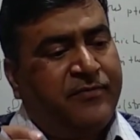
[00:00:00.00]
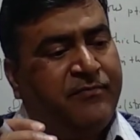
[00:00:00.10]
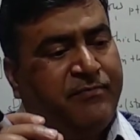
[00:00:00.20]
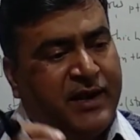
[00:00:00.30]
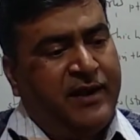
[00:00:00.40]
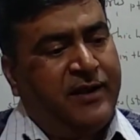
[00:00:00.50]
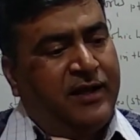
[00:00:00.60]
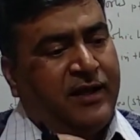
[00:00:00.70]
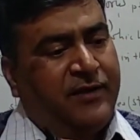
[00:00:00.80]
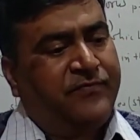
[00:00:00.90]

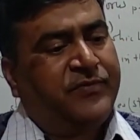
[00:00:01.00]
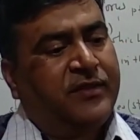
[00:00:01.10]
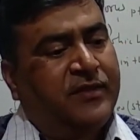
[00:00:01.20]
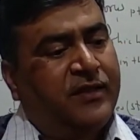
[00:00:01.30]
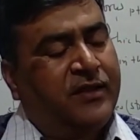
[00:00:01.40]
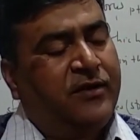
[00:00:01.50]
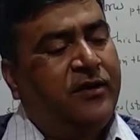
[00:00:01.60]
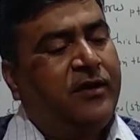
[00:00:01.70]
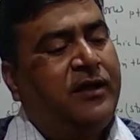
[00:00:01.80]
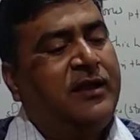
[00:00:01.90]
But
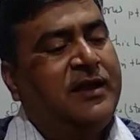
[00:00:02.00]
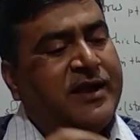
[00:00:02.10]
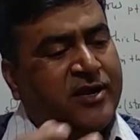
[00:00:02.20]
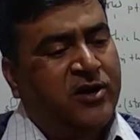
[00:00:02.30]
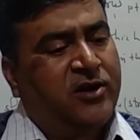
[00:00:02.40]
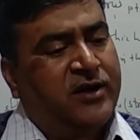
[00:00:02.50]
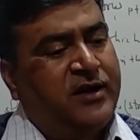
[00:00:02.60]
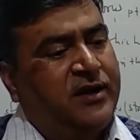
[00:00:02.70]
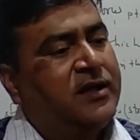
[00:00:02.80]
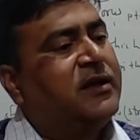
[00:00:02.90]
later
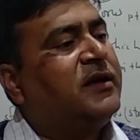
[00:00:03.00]
on,